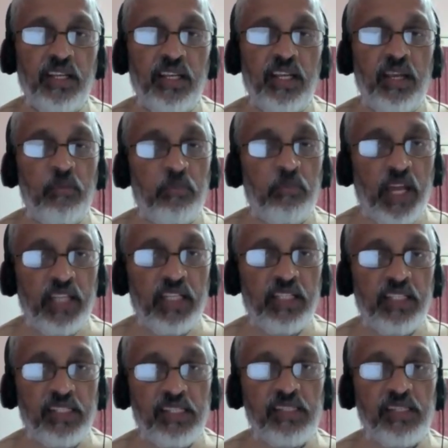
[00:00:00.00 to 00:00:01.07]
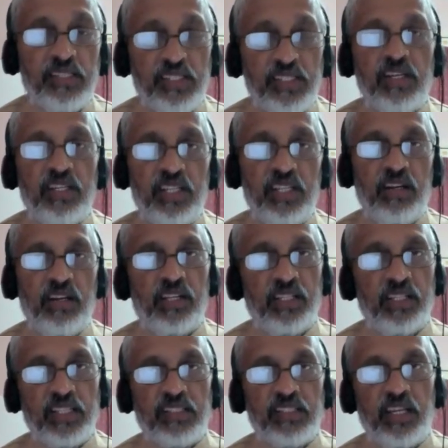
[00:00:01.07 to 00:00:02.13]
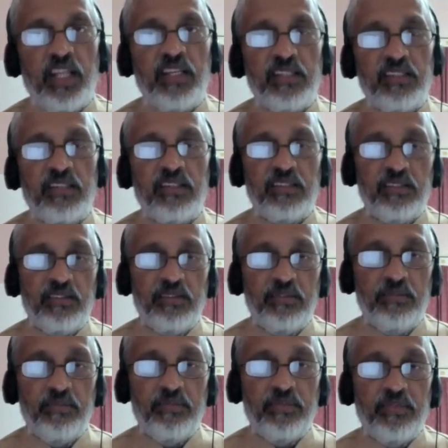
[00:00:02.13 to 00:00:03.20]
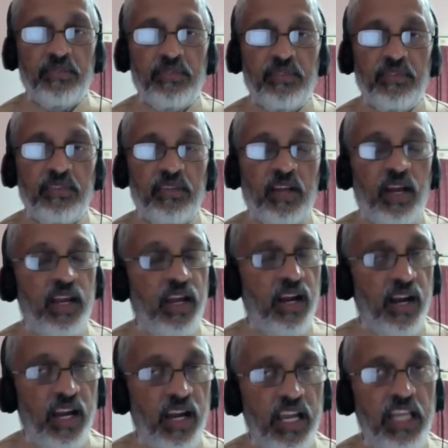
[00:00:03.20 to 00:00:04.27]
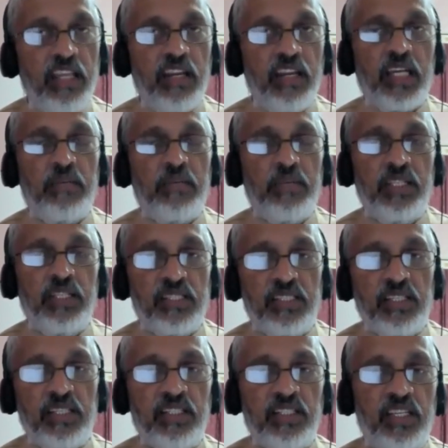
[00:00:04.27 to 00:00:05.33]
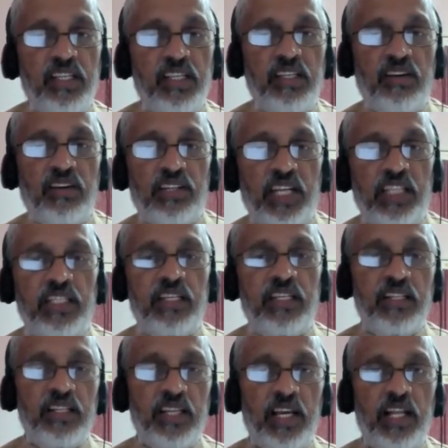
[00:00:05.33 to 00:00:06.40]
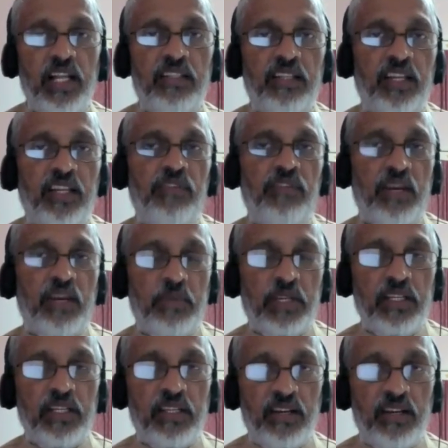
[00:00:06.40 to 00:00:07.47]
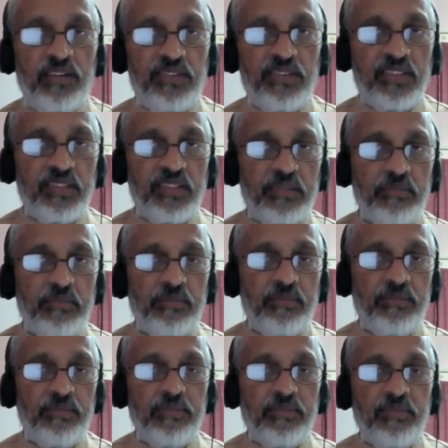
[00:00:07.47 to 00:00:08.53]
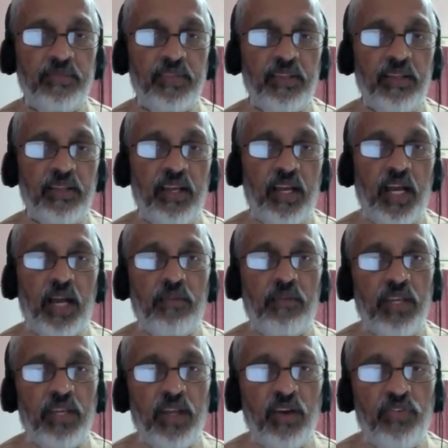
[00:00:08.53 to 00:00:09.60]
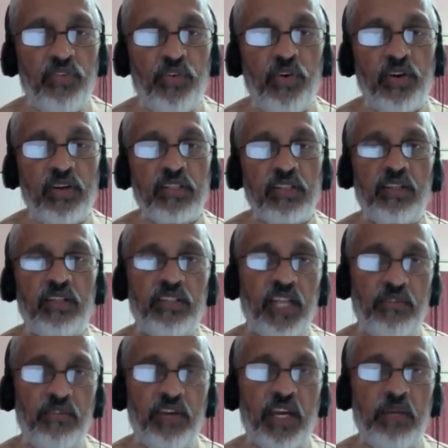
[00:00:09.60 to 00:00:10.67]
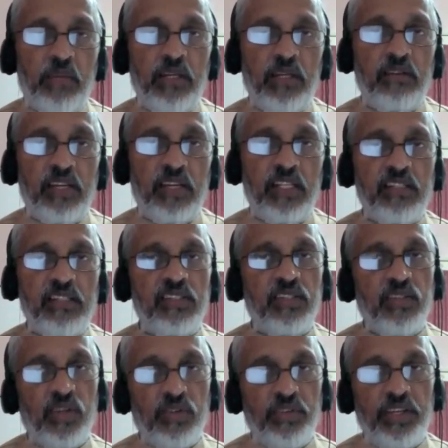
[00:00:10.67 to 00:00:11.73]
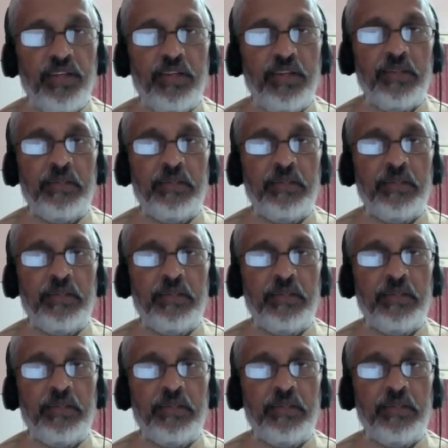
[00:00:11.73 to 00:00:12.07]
implying that this is a journey, not a destination. I highly recommend this journey on ethical, health, and environmental grounds. I will now focus on the environmental reasons to go vegan.